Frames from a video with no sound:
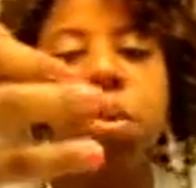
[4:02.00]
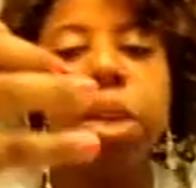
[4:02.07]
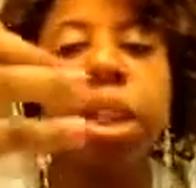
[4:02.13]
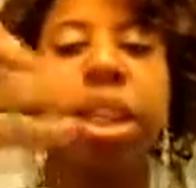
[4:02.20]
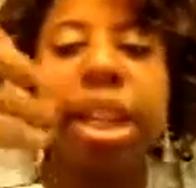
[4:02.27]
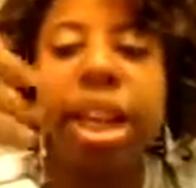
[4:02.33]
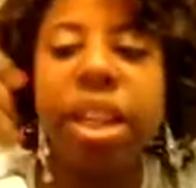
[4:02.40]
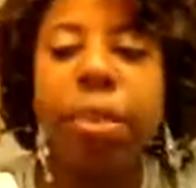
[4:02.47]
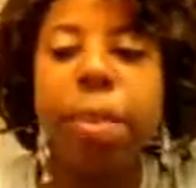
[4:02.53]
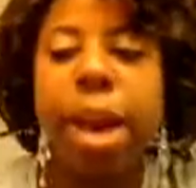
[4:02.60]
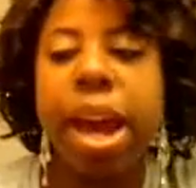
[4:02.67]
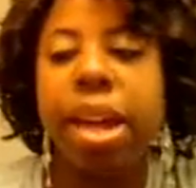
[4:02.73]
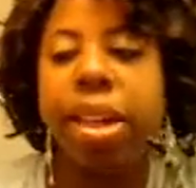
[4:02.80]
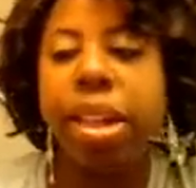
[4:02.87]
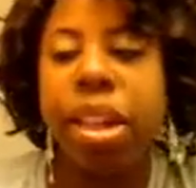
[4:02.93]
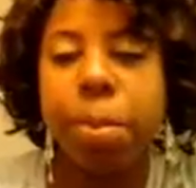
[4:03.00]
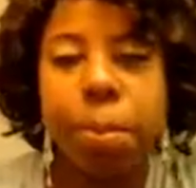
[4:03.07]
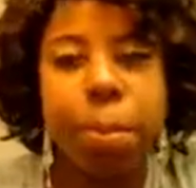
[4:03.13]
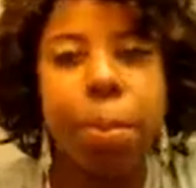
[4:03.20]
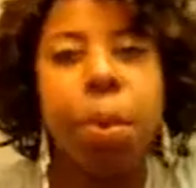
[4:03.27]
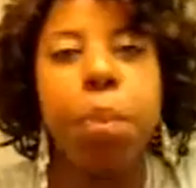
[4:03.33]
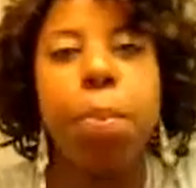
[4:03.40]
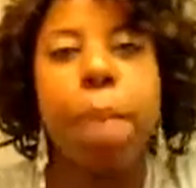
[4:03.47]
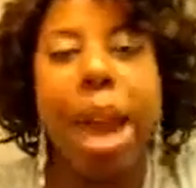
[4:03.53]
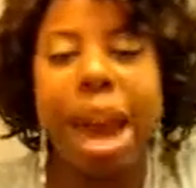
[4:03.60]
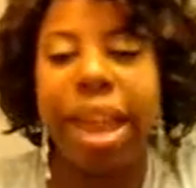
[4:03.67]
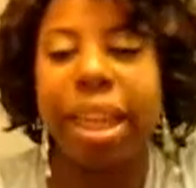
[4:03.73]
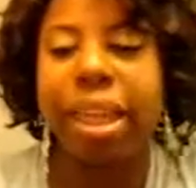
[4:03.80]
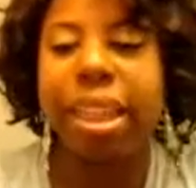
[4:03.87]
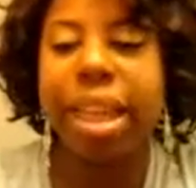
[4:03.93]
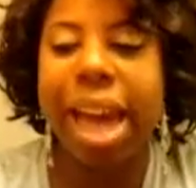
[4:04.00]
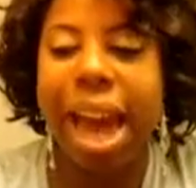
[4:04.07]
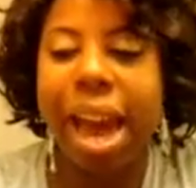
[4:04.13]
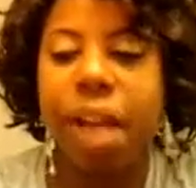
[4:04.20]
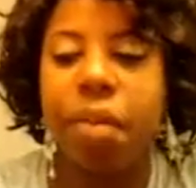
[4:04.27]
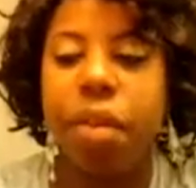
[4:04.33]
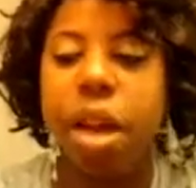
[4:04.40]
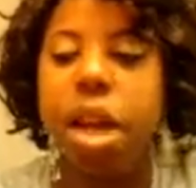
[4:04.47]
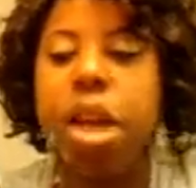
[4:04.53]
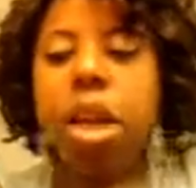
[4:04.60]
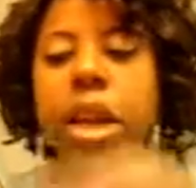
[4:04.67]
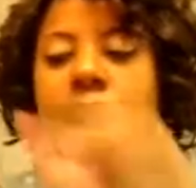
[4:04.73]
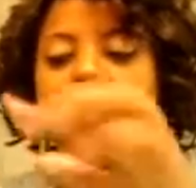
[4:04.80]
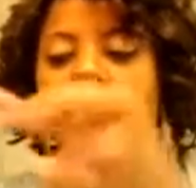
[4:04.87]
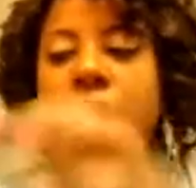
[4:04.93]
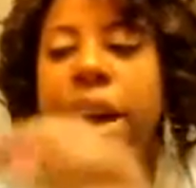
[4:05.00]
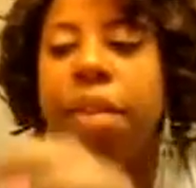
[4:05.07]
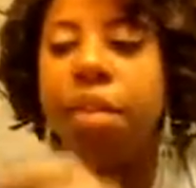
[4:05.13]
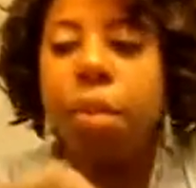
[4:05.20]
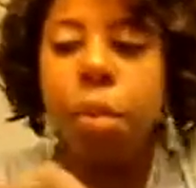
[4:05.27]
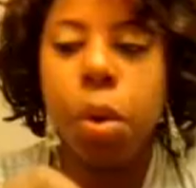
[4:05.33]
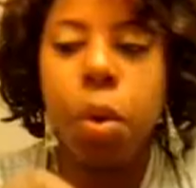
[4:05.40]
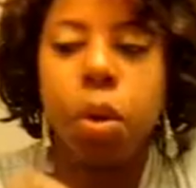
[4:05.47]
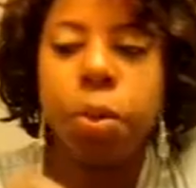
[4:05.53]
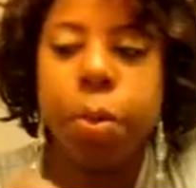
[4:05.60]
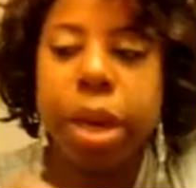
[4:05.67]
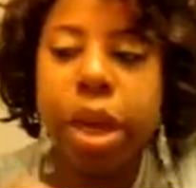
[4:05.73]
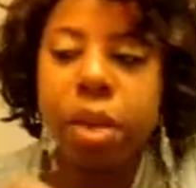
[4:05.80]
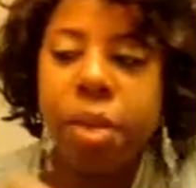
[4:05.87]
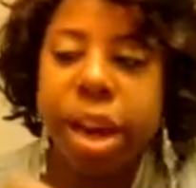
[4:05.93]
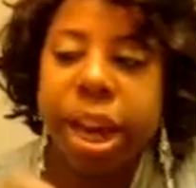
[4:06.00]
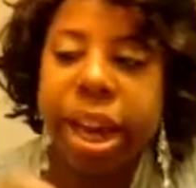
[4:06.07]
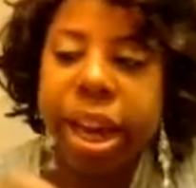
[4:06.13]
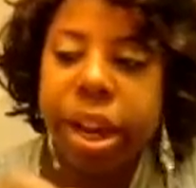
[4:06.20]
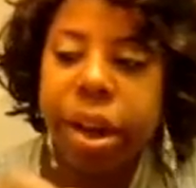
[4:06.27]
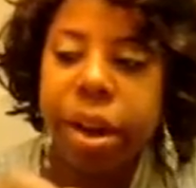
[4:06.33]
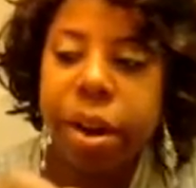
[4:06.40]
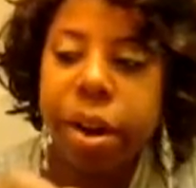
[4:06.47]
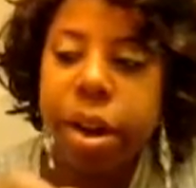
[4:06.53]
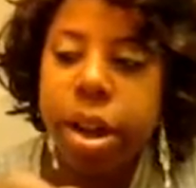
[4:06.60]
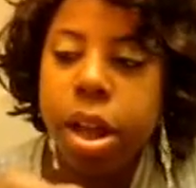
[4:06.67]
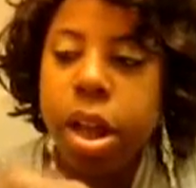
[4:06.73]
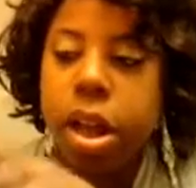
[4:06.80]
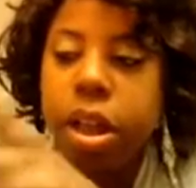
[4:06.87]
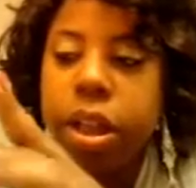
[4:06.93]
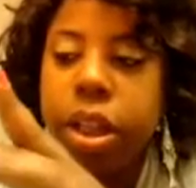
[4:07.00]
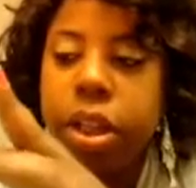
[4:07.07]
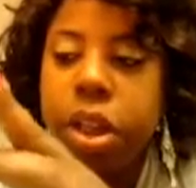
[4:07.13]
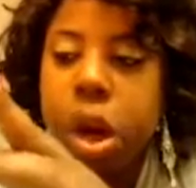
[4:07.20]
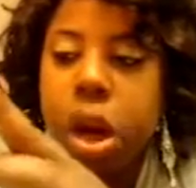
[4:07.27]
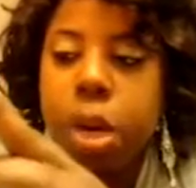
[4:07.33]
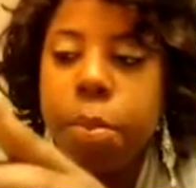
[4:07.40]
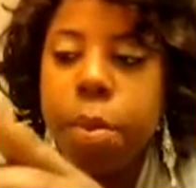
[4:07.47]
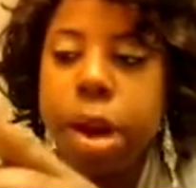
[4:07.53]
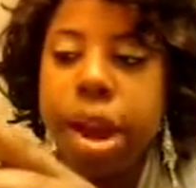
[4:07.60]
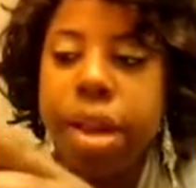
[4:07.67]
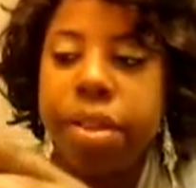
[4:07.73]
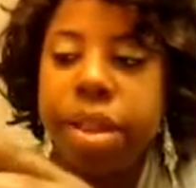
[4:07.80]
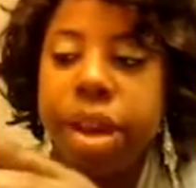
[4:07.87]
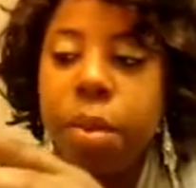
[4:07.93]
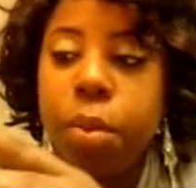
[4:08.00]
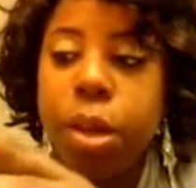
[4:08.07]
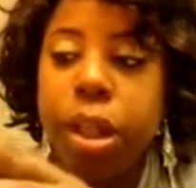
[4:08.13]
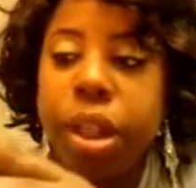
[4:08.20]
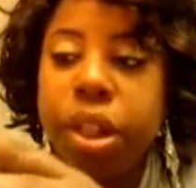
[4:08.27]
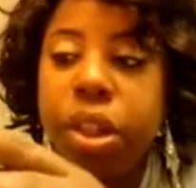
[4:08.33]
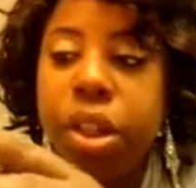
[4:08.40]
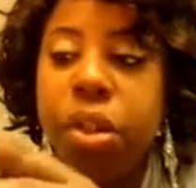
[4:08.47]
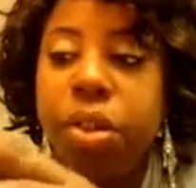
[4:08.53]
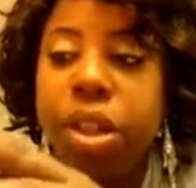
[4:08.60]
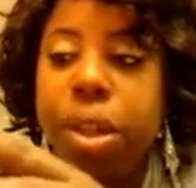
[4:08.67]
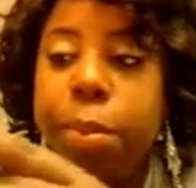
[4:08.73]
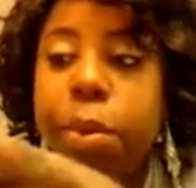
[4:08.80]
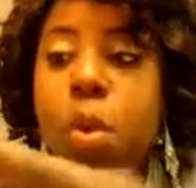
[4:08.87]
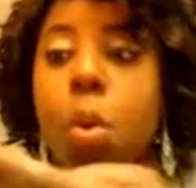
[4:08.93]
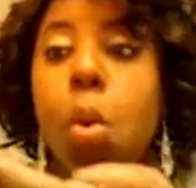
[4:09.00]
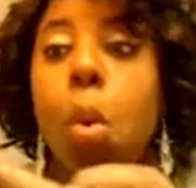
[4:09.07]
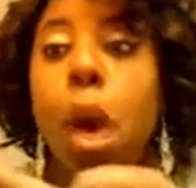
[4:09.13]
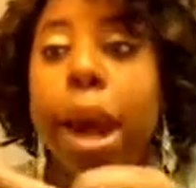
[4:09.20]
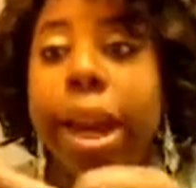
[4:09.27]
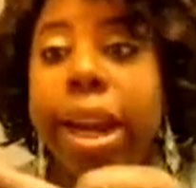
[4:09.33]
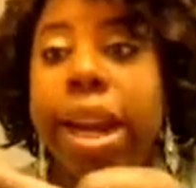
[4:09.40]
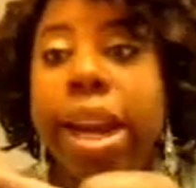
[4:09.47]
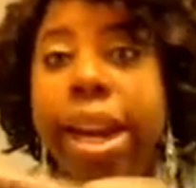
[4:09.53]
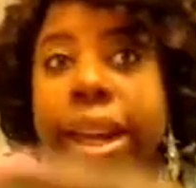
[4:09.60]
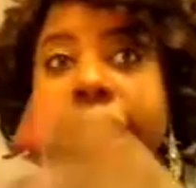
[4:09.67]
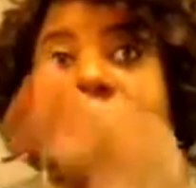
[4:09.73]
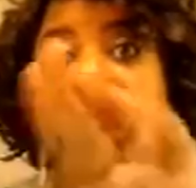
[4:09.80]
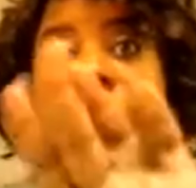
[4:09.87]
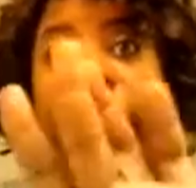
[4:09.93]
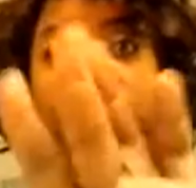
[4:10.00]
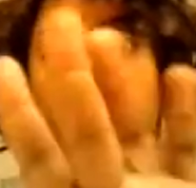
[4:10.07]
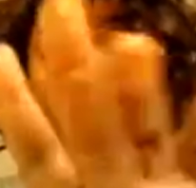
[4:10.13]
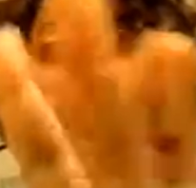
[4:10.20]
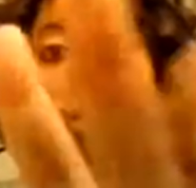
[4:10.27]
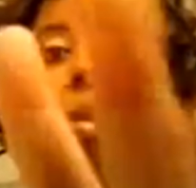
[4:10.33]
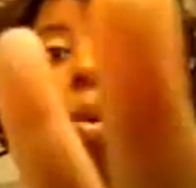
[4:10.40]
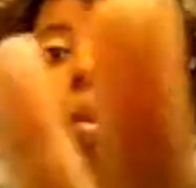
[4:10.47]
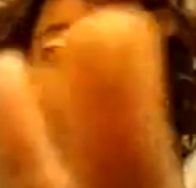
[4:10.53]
just a really nice, simple palette to have. You have the rose pink right here, the dark brown that really shows up quite nicely